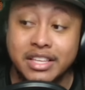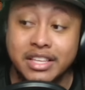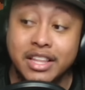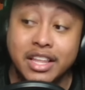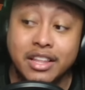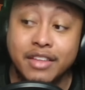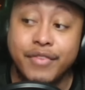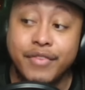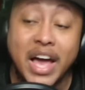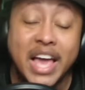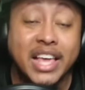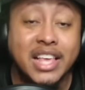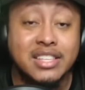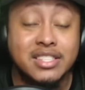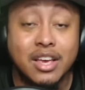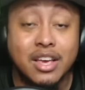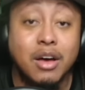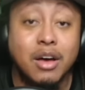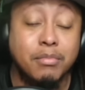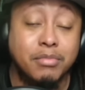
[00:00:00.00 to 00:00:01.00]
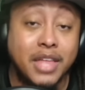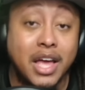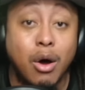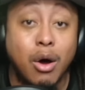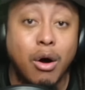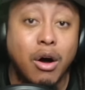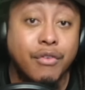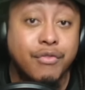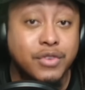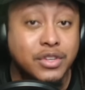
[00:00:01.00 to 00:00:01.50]
And then the Vikings up that
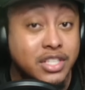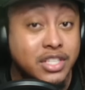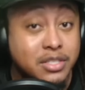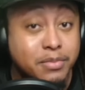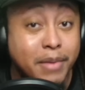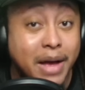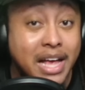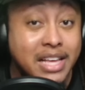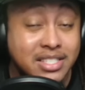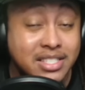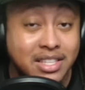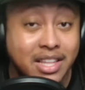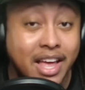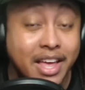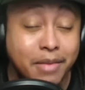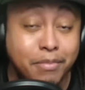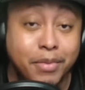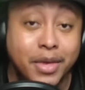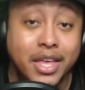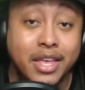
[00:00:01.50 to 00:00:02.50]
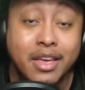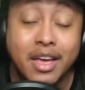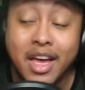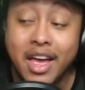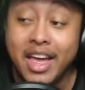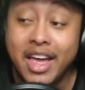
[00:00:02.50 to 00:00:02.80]
offer just by a slight bit.